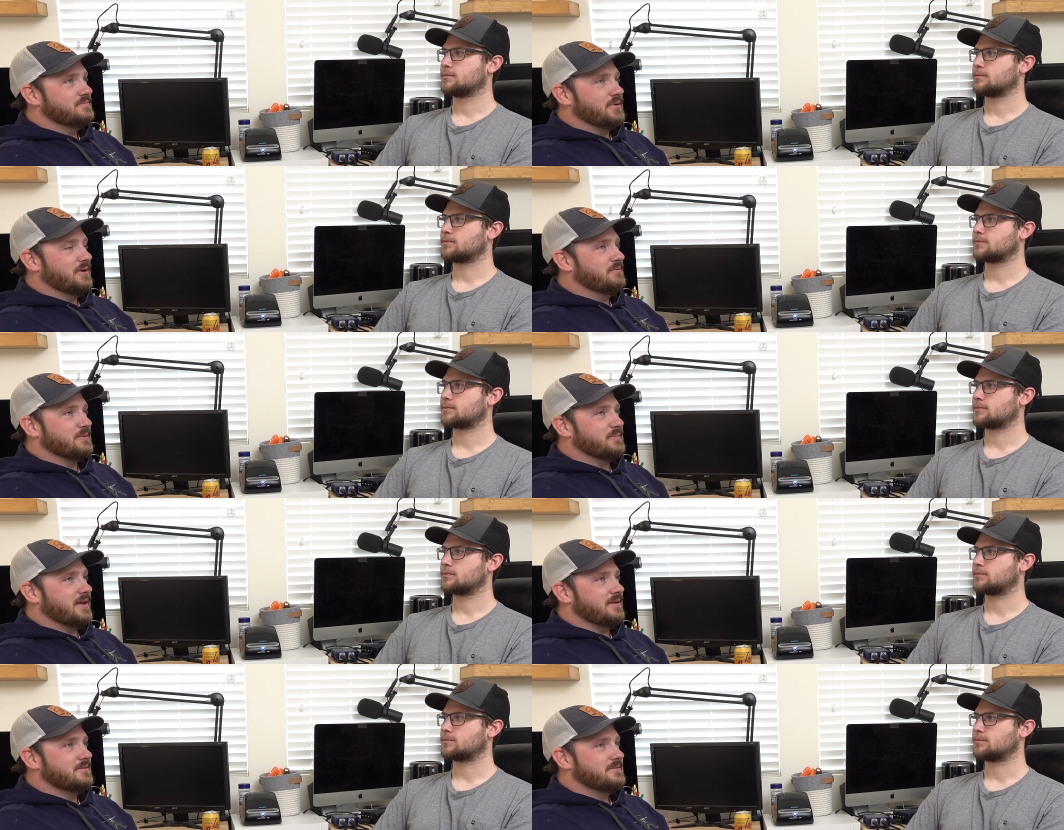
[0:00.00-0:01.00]
Speaker 1: Perfect,
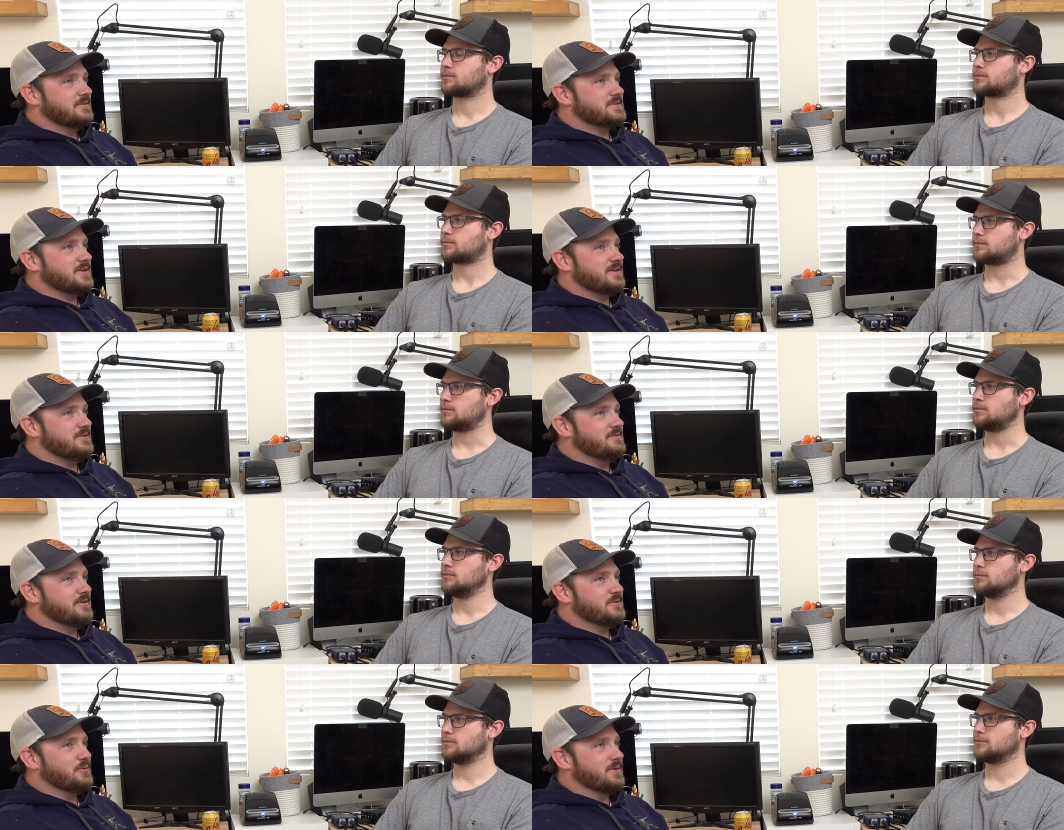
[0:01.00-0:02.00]
man. It's like you
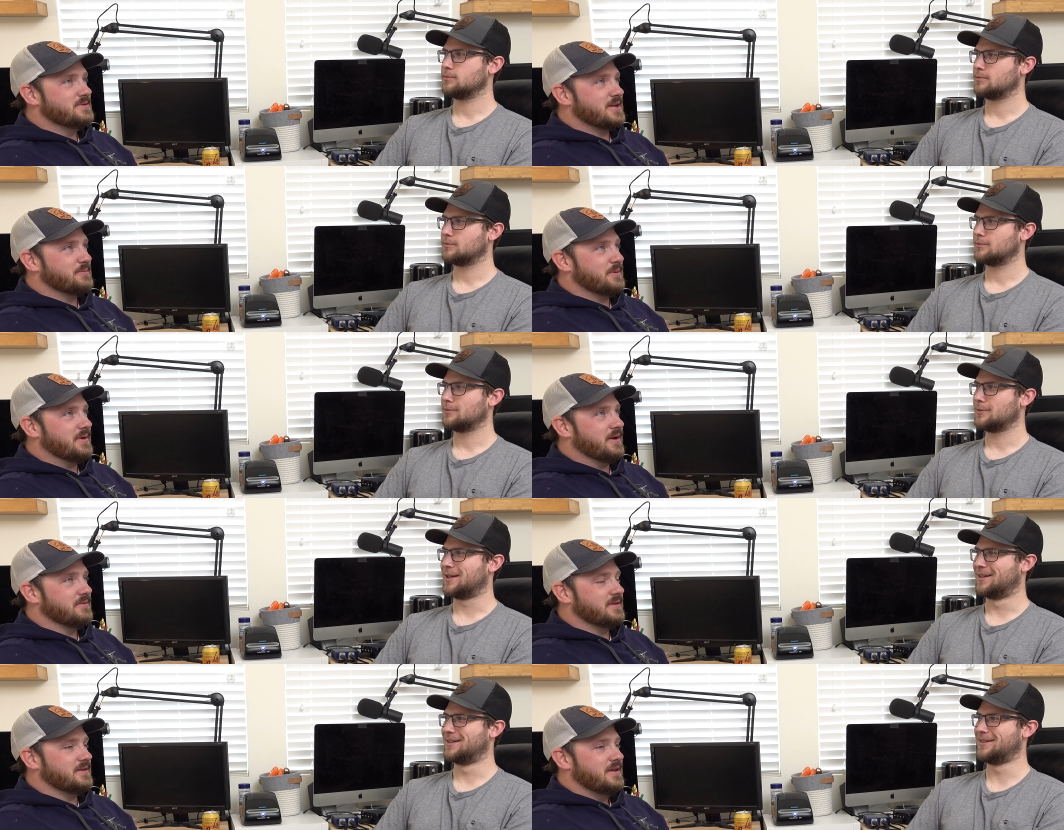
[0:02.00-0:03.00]
took the words out of my
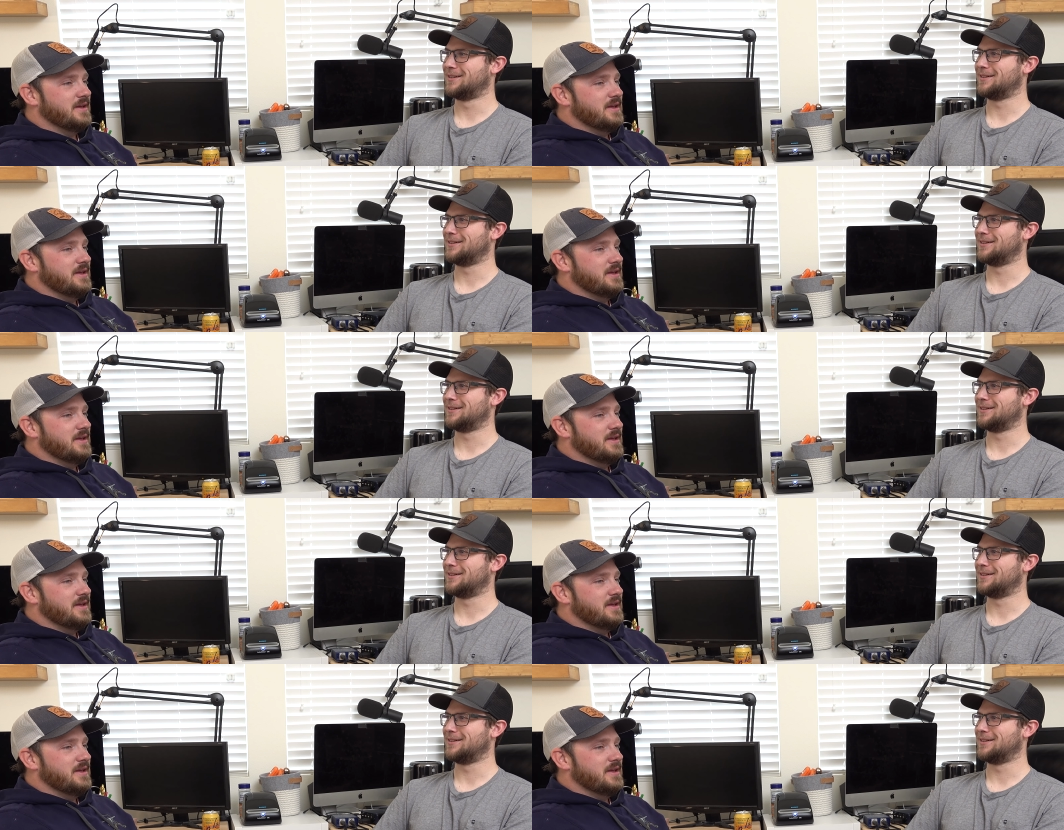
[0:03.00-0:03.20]
mouth. It,